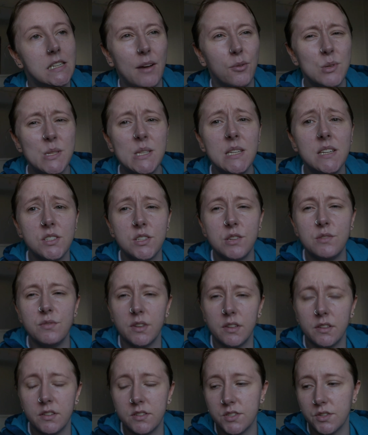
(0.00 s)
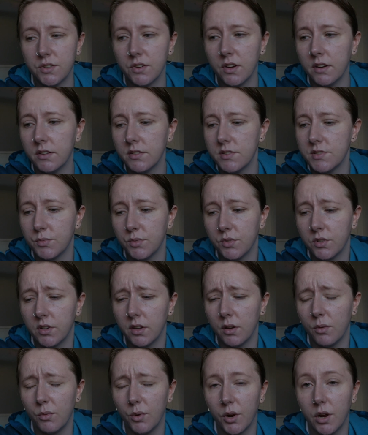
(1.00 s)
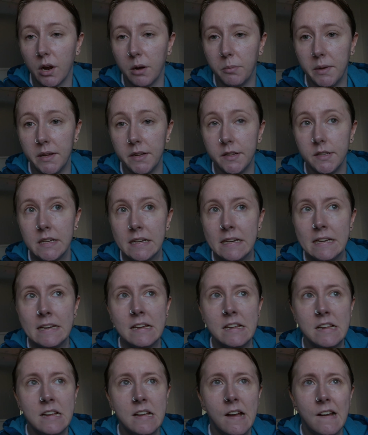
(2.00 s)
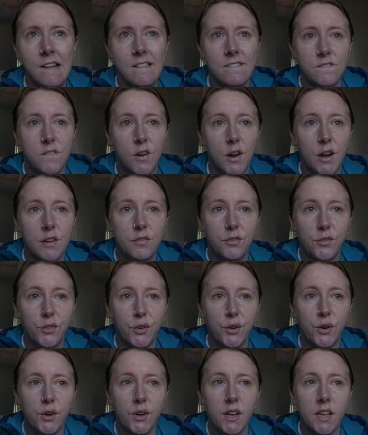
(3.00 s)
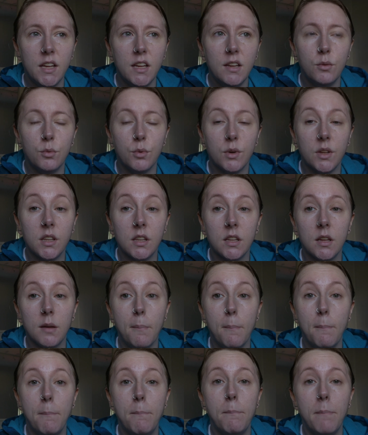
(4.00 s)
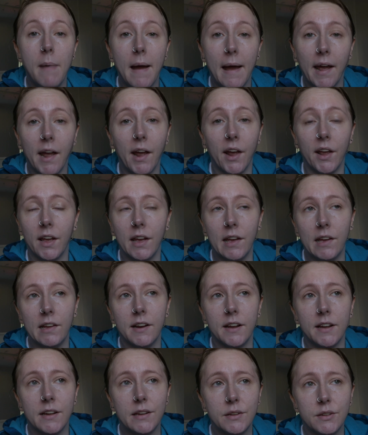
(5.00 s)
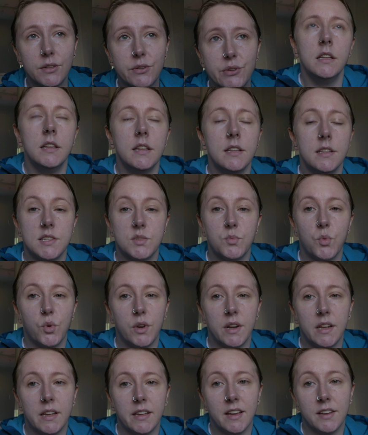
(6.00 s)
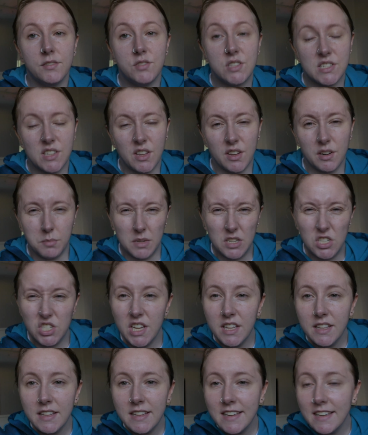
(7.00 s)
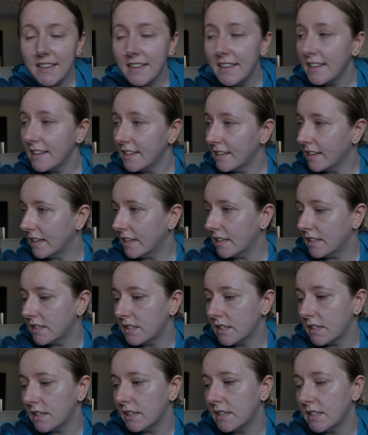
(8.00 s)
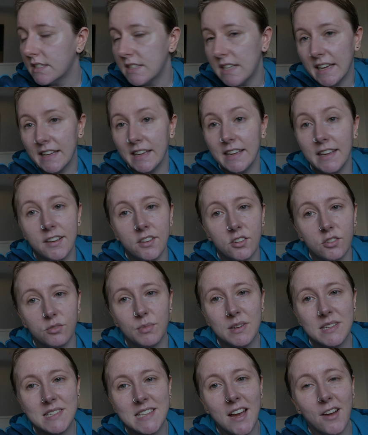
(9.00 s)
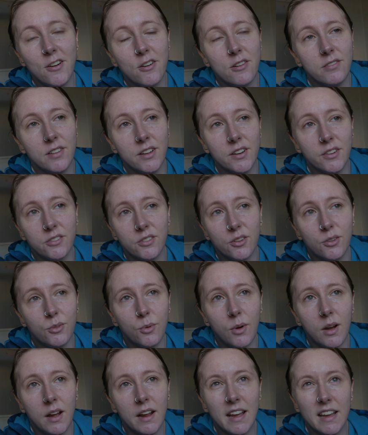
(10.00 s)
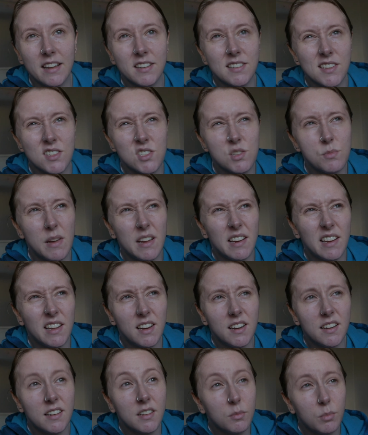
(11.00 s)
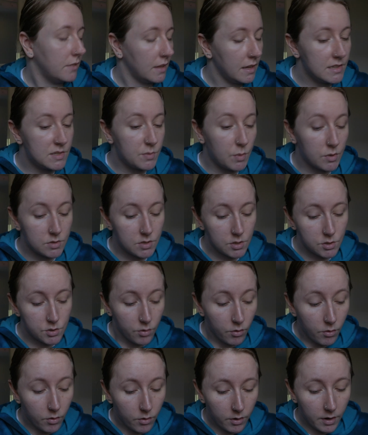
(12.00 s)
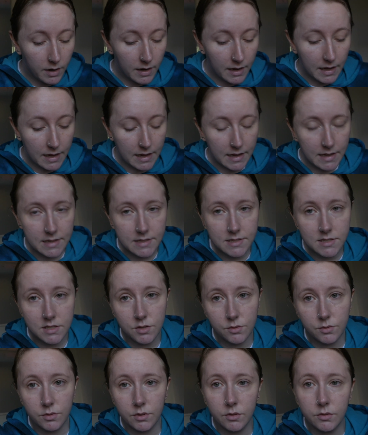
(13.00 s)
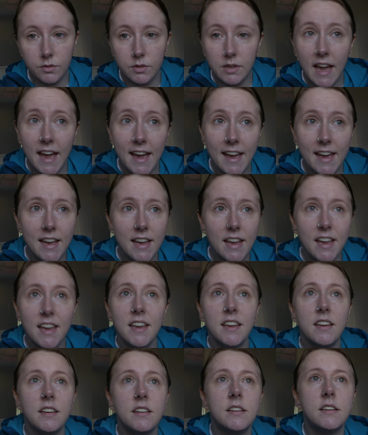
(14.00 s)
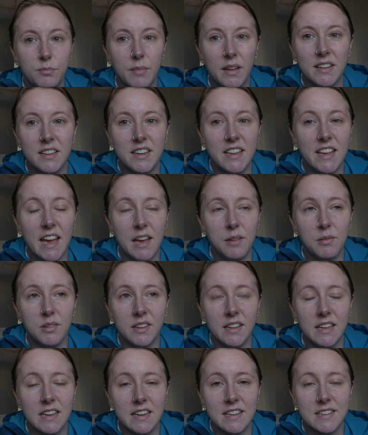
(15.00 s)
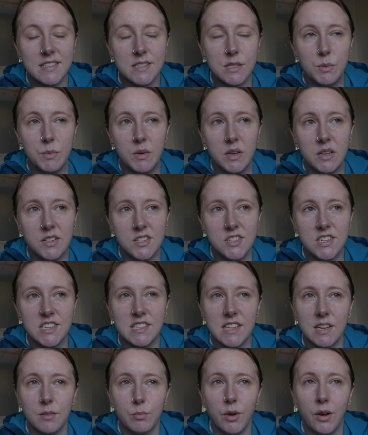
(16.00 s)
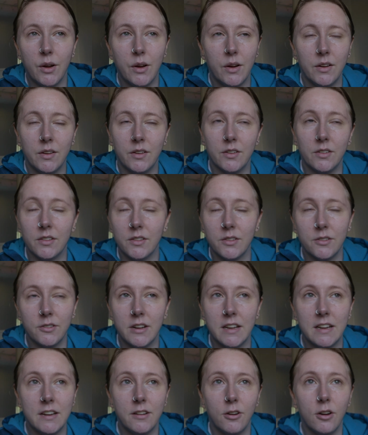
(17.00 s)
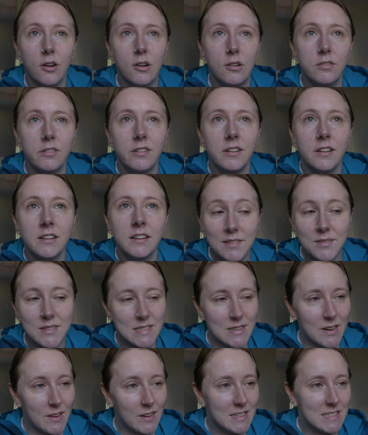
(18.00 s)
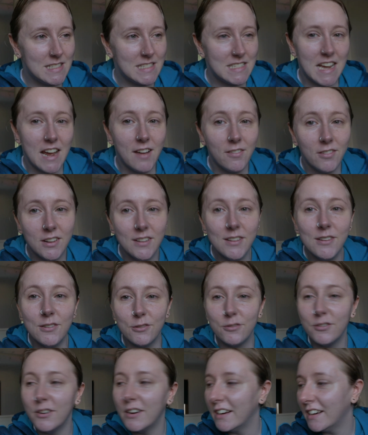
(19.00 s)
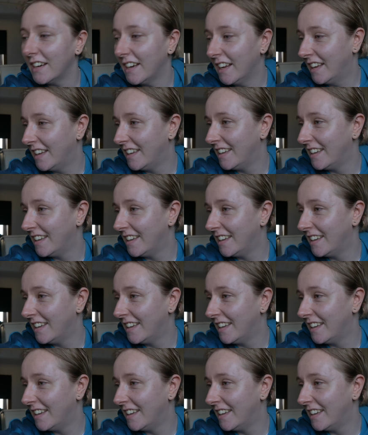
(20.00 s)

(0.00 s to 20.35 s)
I wasn't actually feeling too great this morning. I woke up at 5:30 with a banging headache. This morning I've just kind of been chilling and taking care of myself. I don't know why I had such a bad headache. I spoke to Troy, he's doing okay. Melody came and laid next to me and she's like purring her little head off. It was nice to have a little friend.